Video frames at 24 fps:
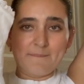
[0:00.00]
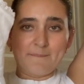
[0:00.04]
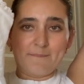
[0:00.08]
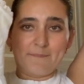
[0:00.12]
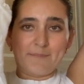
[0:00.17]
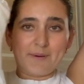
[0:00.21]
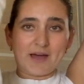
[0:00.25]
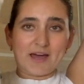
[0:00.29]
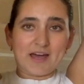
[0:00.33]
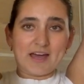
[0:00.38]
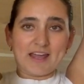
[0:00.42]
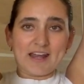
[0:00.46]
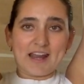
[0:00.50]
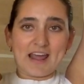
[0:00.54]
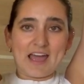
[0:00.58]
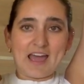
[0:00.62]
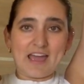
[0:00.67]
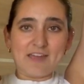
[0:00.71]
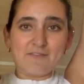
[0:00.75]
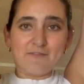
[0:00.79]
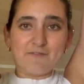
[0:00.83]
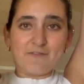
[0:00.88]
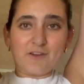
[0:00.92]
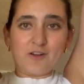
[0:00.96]
but
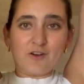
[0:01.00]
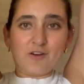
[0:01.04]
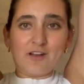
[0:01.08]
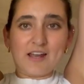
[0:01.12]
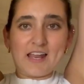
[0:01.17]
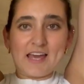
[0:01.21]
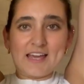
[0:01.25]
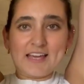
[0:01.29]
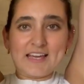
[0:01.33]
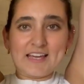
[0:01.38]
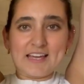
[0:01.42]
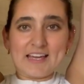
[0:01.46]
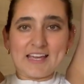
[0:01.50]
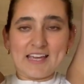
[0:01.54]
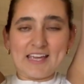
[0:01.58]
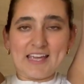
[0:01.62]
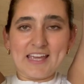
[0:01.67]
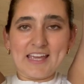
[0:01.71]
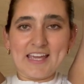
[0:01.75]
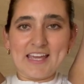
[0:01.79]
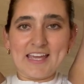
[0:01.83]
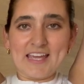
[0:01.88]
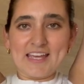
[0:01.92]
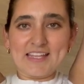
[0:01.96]
I feel like
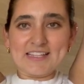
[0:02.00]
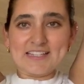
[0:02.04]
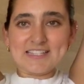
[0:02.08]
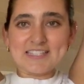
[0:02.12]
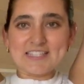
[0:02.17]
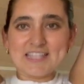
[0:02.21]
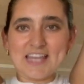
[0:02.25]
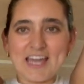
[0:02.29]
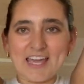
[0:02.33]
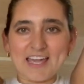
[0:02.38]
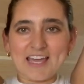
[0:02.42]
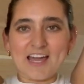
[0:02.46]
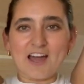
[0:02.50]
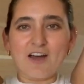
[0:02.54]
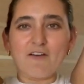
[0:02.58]
it's like